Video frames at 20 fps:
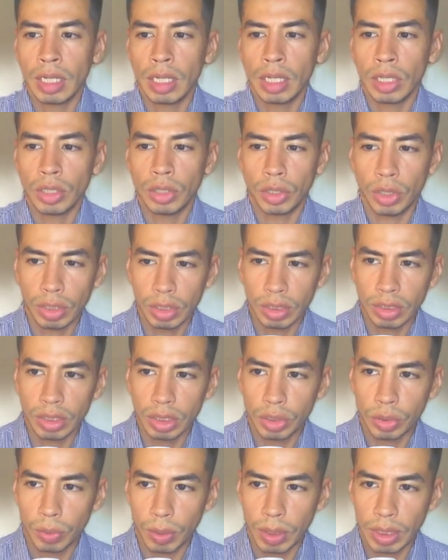during the
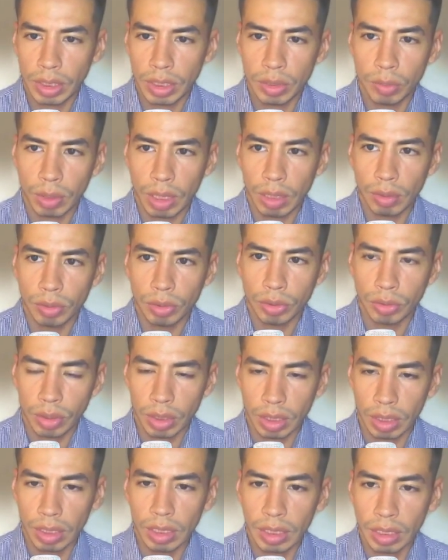situation when I was doing the
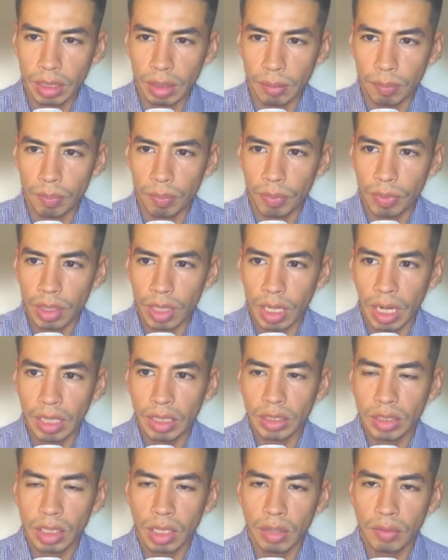cleanup, I
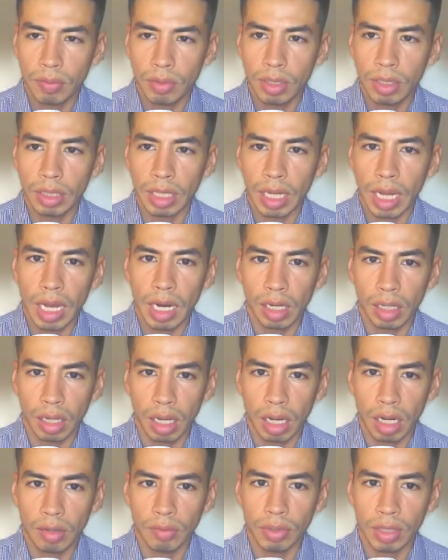discovered that they had a lot
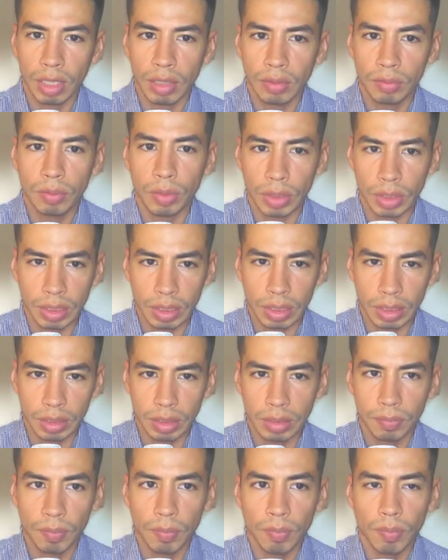of invoices
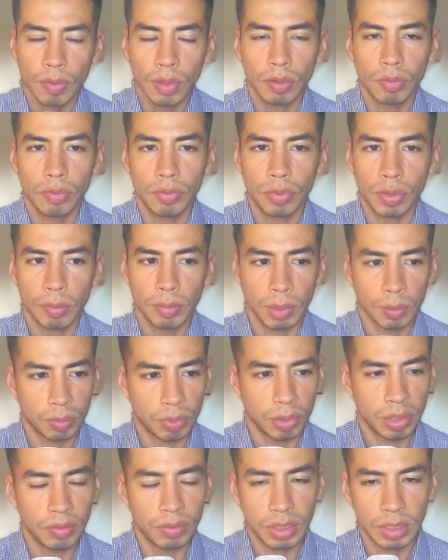from the
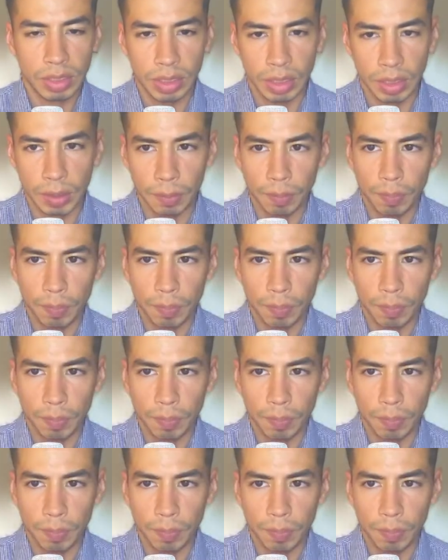previous year.